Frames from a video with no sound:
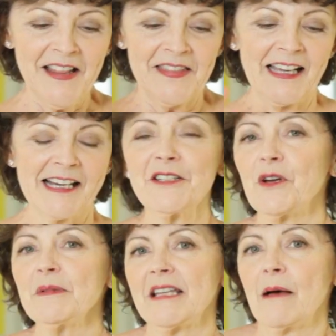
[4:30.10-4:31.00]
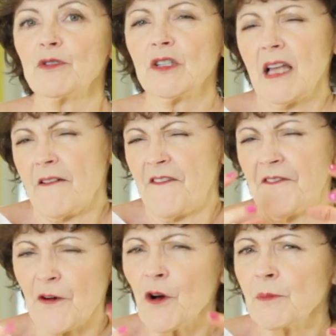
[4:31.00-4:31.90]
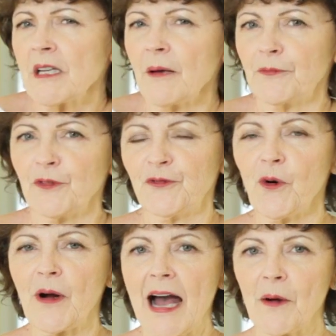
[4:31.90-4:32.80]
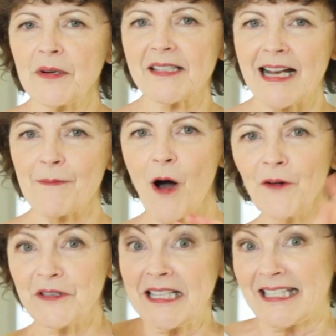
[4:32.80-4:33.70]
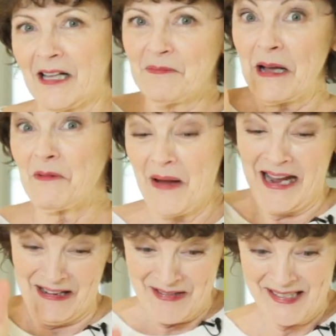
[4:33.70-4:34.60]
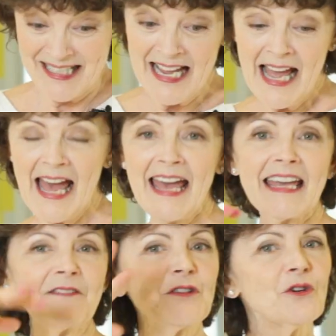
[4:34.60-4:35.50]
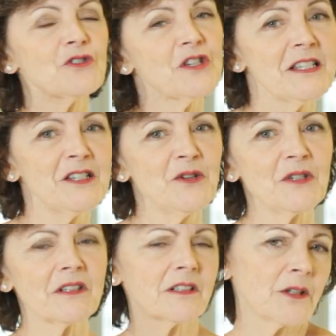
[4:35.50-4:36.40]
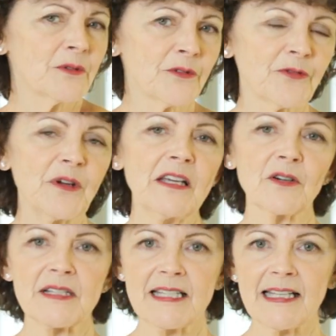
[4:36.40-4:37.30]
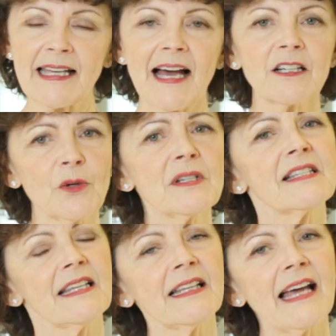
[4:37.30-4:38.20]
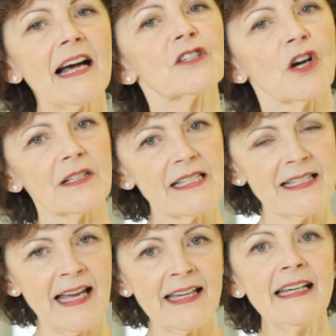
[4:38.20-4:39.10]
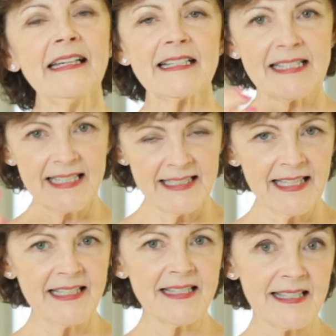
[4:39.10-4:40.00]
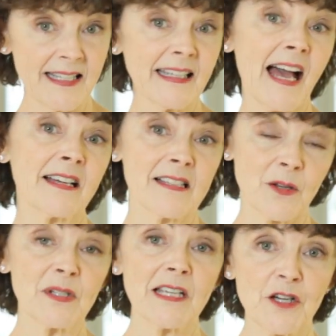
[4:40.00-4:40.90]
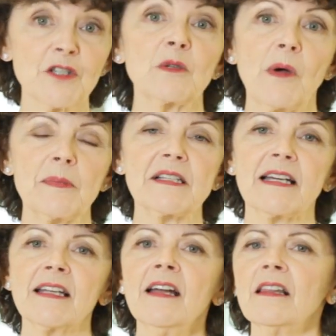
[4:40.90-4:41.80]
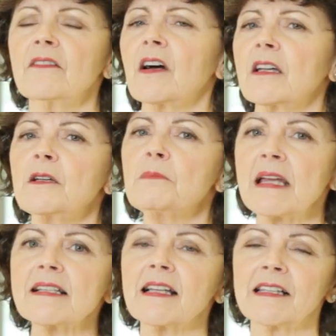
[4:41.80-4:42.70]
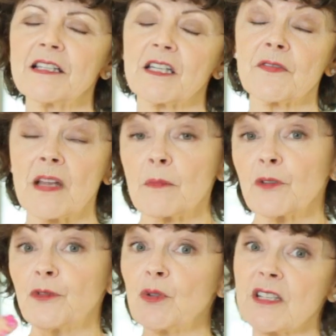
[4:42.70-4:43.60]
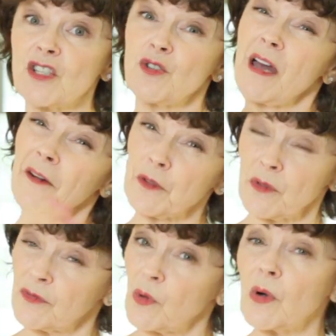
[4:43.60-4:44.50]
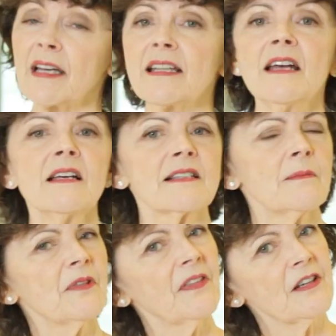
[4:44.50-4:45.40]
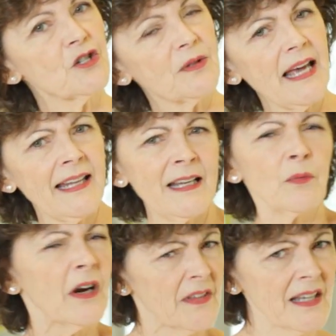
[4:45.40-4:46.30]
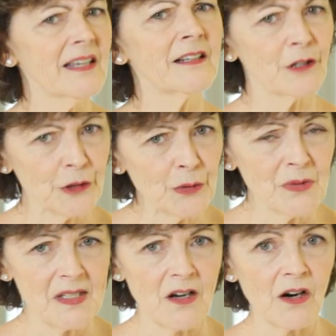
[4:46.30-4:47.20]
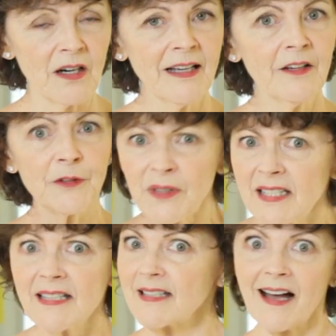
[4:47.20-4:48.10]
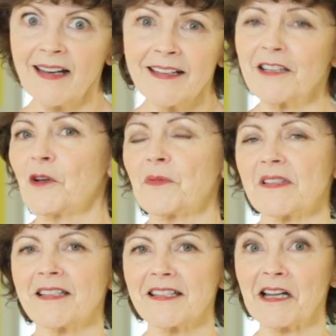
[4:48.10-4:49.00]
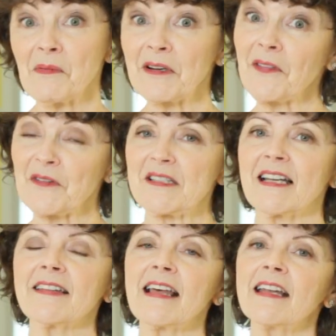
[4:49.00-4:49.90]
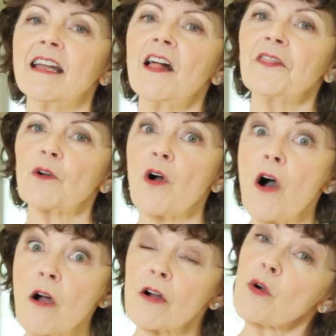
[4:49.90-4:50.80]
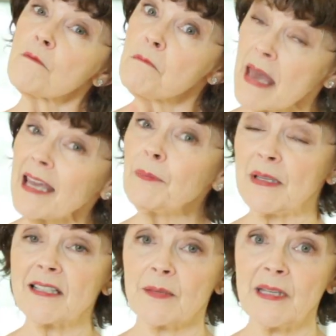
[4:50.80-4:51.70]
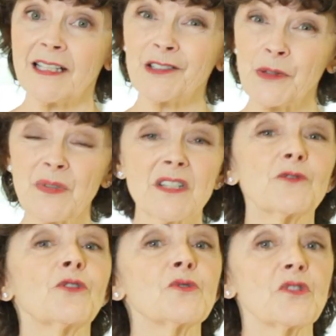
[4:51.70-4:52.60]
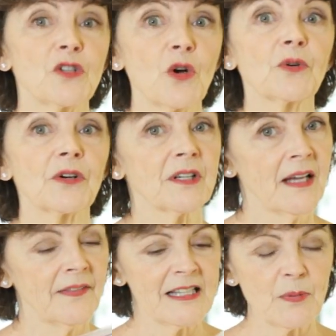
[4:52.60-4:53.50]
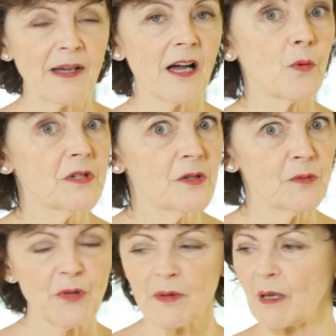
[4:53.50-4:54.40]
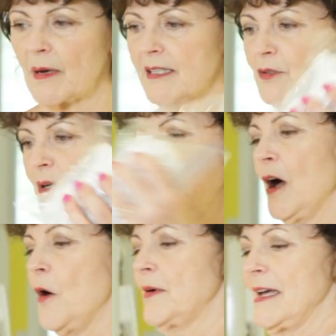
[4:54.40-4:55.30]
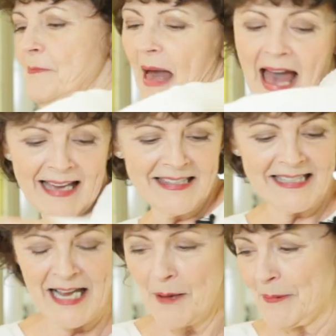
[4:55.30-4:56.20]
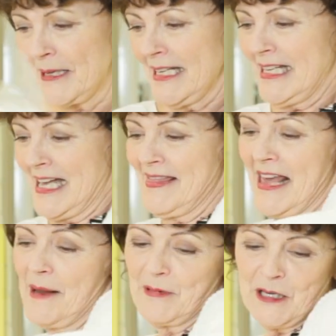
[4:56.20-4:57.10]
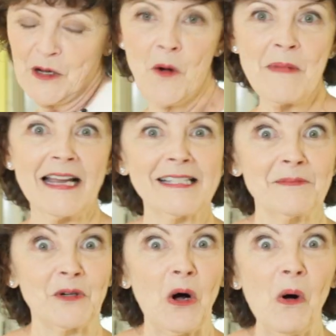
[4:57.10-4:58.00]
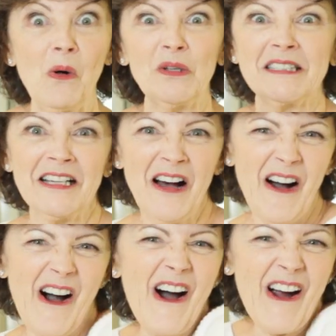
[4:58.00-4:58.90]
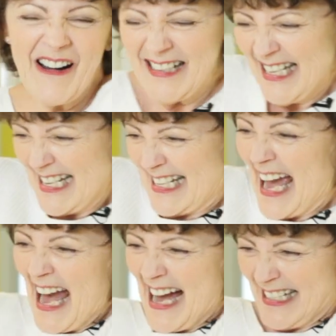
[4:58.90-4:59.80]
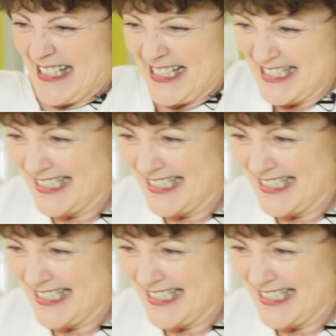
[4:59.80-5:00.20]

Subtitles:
The ice cream sandwiches have firmed up for 4 hours and I'm off to sell my wares. Hey, if you're just new to gluten-free or celiac, go to celiac.ca. It's the Canadian Celiac Association's website. They've got an amazing list of some of the foods that you have to avoid, some of the things you can eat, where the hidden glutens are. For instance, I didn't know this until I went on their site that there are or may be some hidden glutens in frozen yogurt. That's why I always use premium ice cream. Okay, pack this up and then I'm going to go make some cold, hard cash.